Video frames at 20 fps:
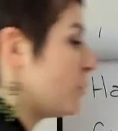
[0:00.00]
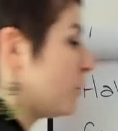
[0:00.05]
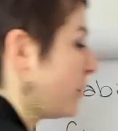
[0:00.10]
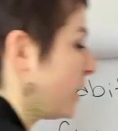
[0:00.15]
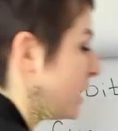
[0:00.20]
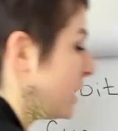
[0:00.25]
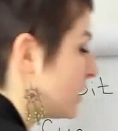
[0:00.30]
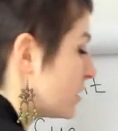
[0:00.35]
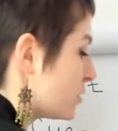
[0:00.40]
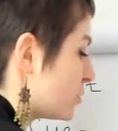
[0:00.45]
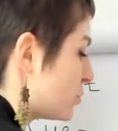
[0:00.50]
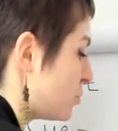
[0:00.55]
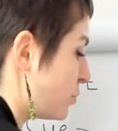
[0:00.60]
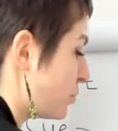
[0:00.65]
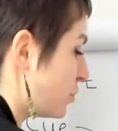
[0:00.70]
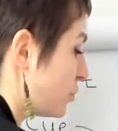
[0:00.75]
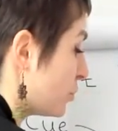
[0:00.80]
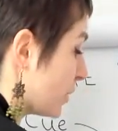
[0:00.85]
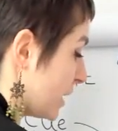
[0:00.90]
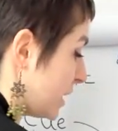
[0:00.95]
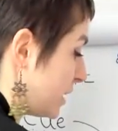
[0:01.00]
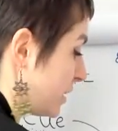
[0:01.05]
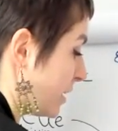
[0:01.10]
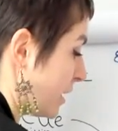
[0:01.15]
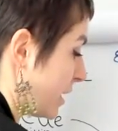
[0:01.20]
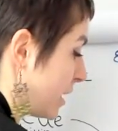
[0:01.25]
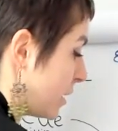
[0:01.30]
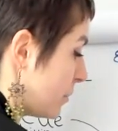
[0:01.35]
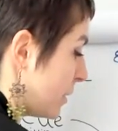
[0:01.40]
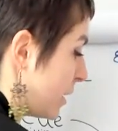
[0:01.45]
make us break the
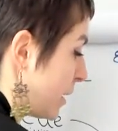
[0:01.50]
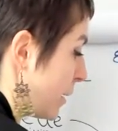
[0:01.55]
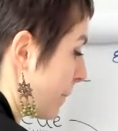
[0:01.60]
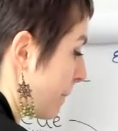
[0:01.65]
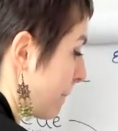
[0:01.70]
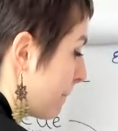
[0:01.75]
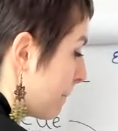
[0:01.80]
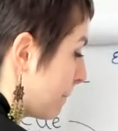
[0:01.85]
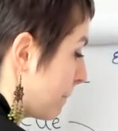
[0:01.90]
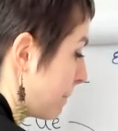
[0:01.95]
habit.